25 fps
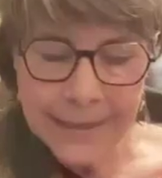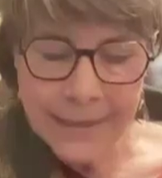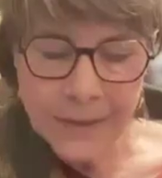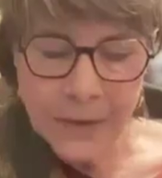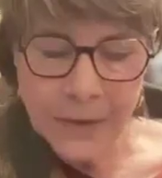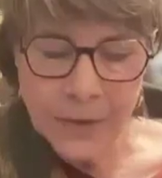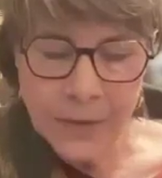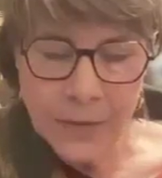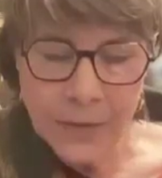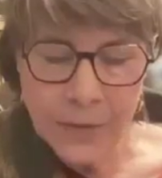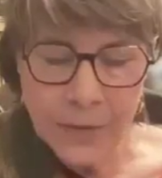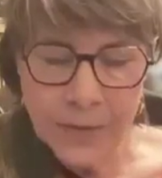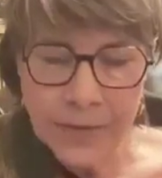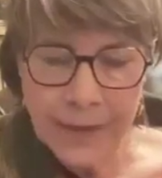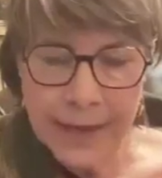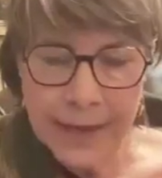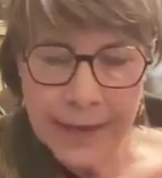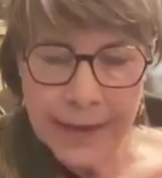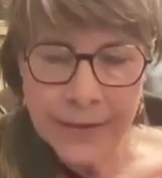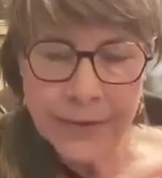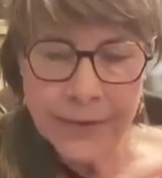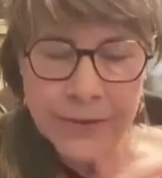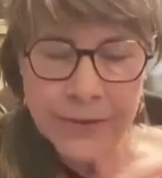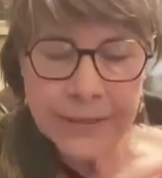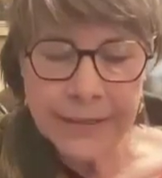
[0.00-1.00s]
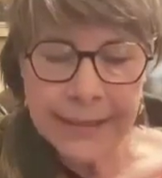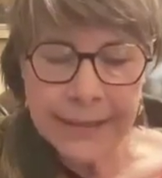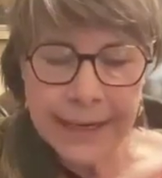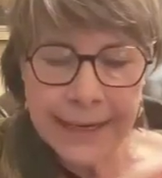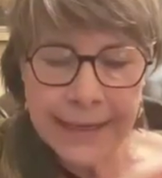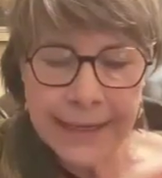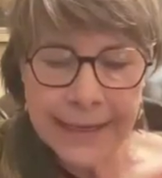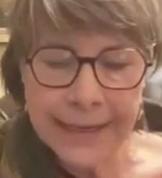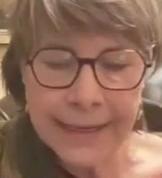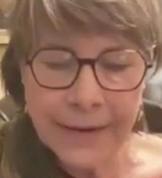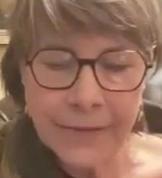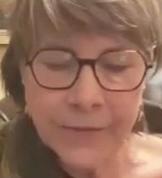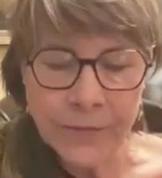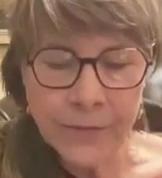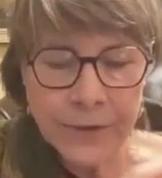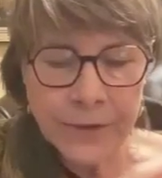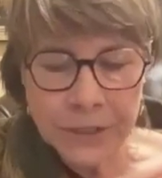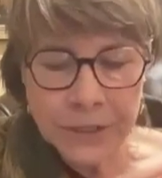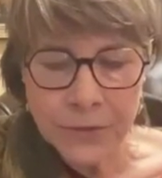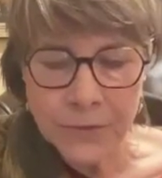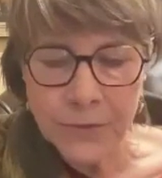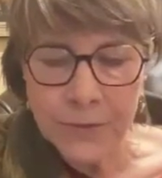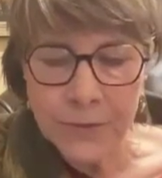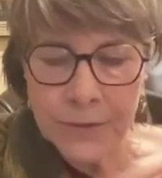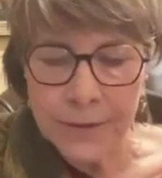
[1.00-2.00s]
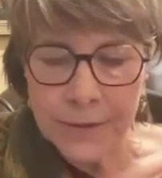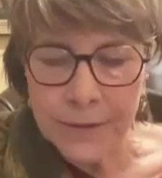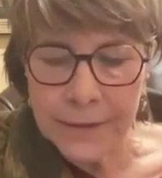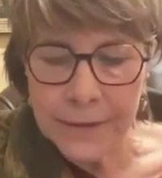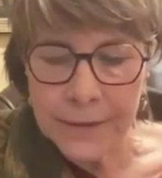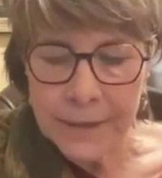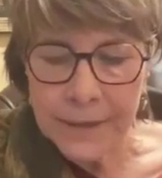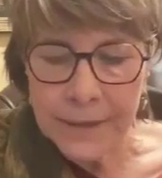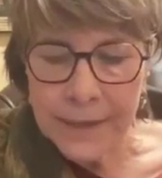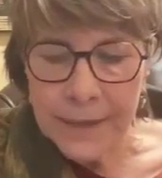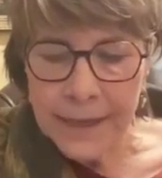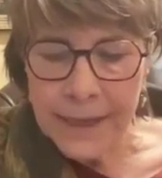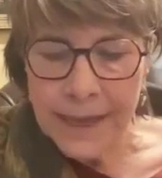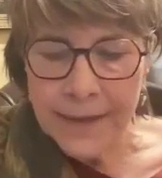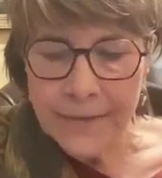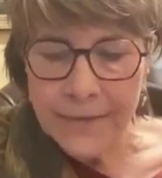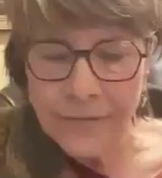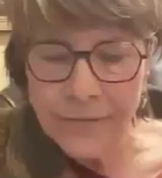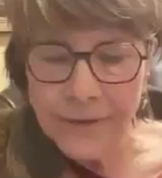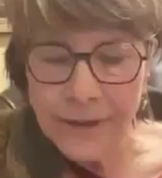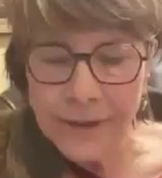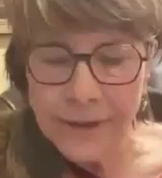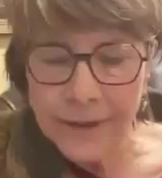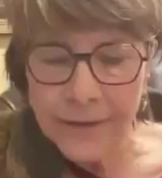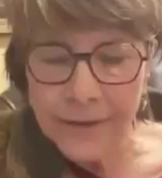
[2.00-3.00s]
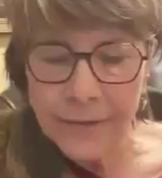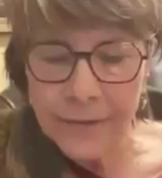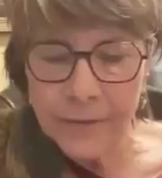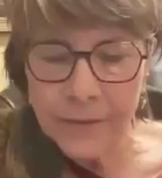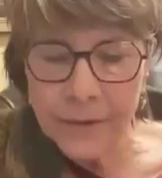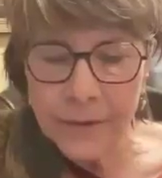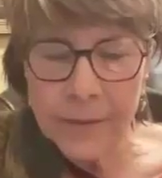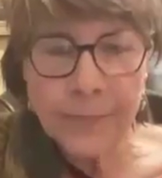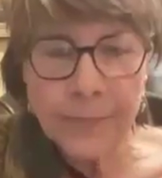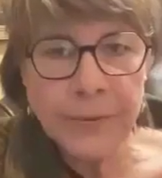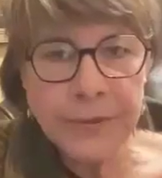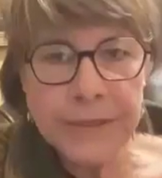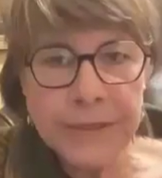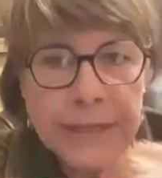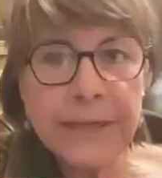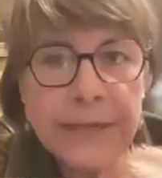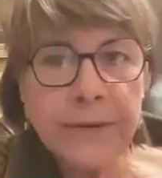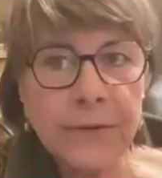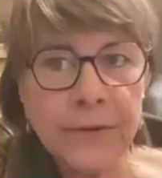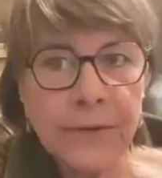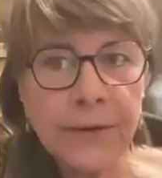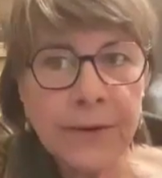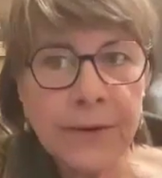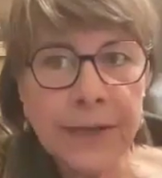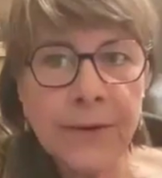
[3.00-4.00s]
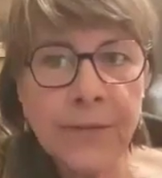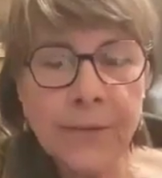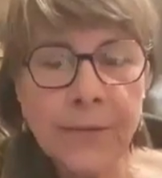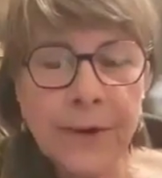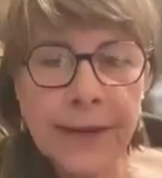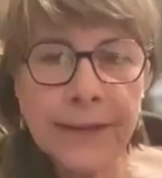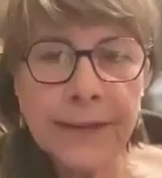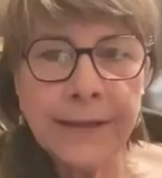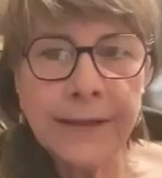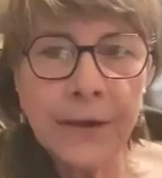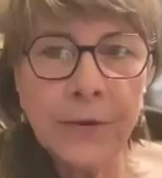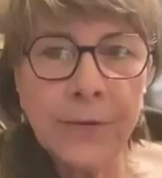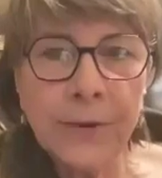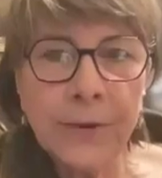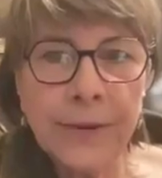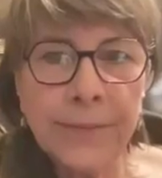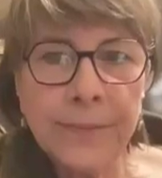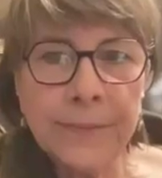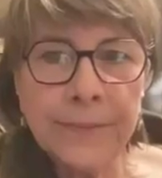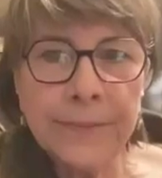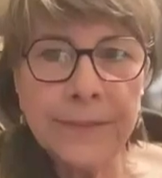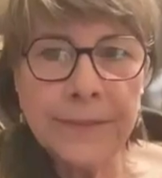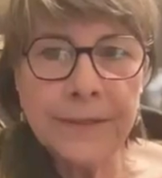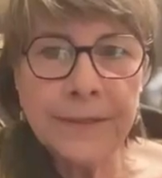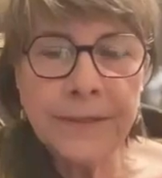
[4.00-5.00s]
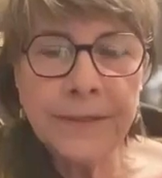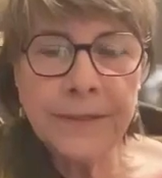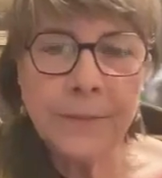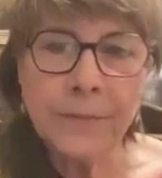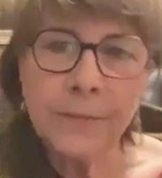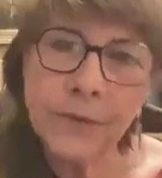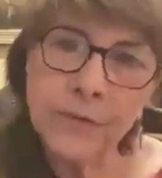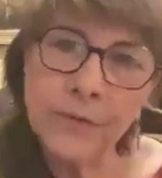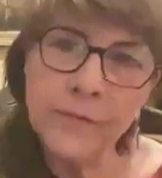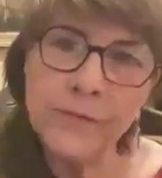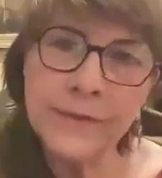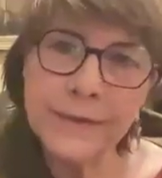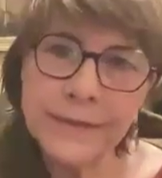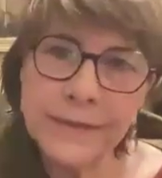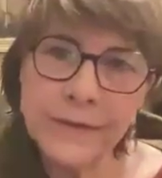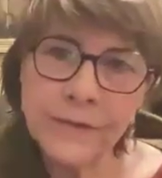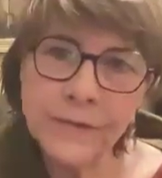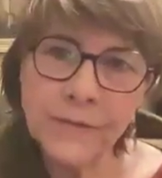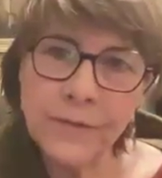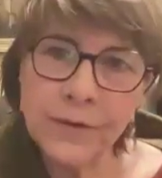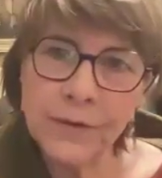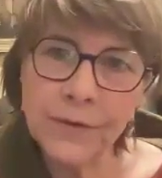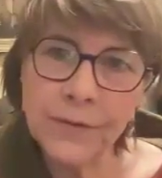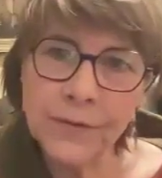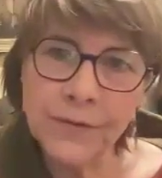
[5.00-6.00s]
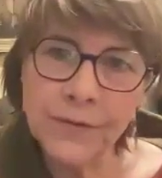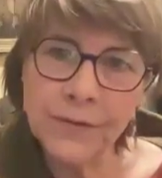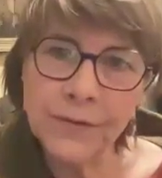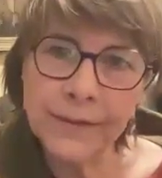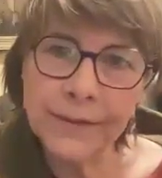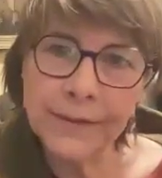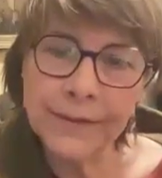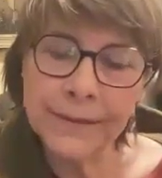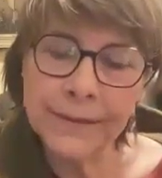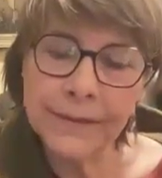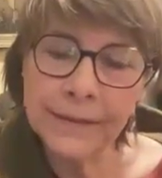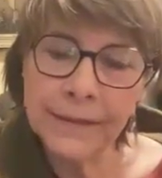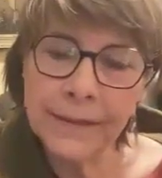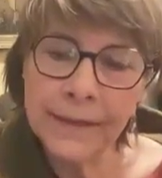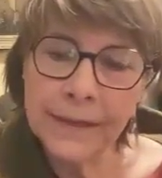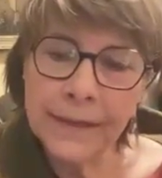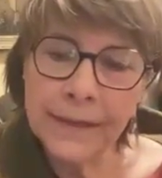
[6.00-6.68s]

so with that understanding of ritual, I felt particularly well equipped to move into funerals.